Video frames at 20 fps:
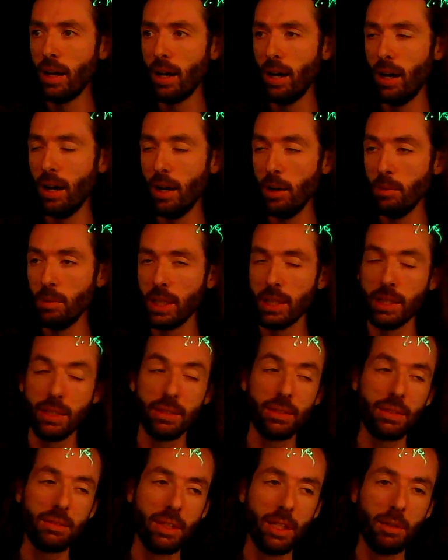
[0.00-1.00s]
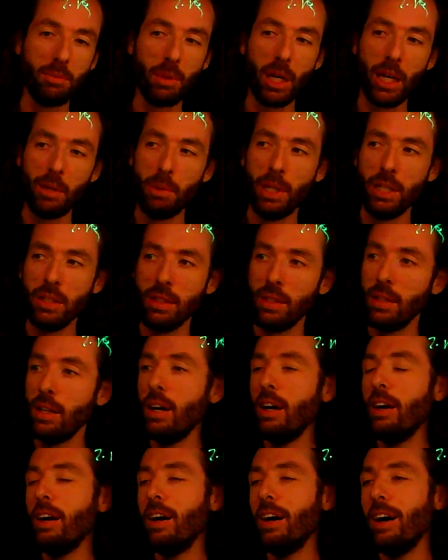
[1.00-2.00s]
at least in my opinion,
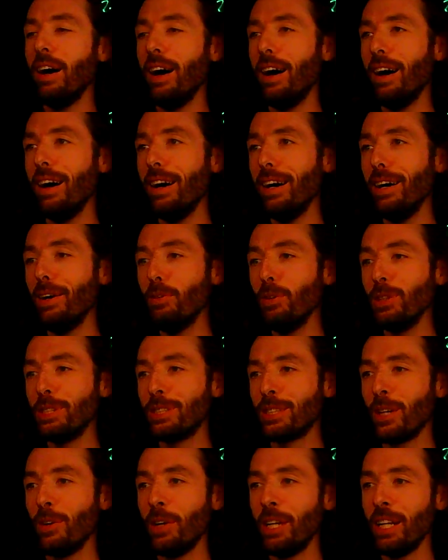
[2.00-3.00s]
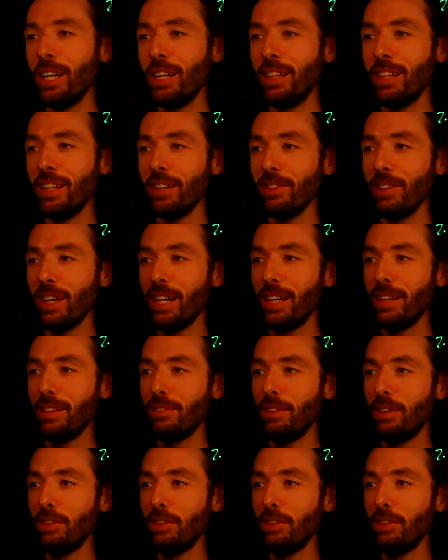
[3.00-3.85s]
what's going on here, right?